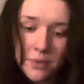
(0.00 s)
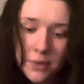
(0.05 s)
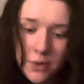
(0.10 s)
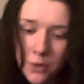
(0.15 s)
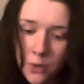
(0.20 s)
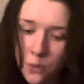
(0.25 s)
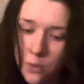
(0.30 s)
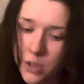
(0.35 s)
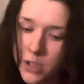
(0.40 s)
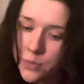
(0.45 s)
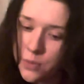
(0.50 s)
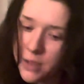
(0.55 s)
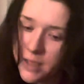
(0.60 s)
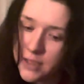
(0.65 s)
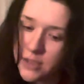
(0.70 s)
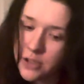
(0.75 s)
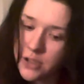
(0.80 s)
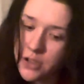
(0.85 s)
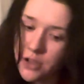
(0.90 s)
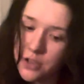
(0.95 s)
Which
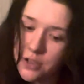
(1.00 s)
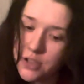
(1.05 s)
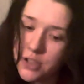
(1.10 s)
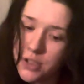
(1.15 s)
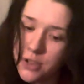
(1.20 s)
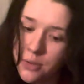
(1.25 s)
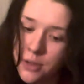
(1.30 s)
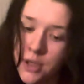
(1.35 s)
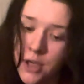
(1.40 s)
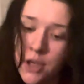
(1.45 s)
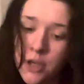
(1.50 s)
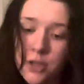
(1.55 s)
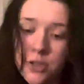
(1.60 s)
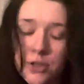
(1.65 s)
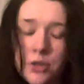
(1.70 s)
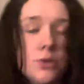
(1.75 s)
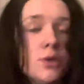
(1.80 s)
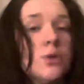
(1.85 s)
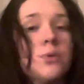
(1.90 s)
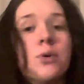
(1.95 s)
brings us on to,
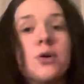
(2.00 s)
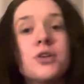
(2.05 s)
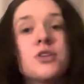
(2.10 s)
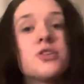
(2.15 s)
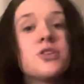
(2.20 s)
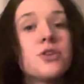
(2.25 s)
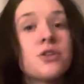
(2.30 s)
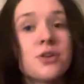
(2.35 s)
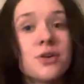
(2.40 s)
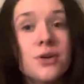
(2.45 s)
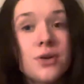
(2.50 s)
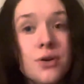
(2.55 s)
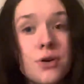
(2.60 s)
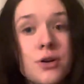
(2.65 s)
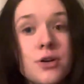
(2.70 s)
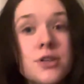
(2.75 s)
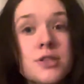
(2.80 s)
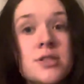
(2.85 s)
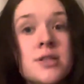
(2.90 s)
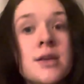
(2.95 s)
do you want another
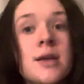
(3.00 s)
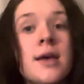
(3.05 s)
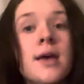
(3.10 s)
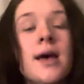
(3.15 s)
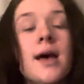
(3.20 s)
horse?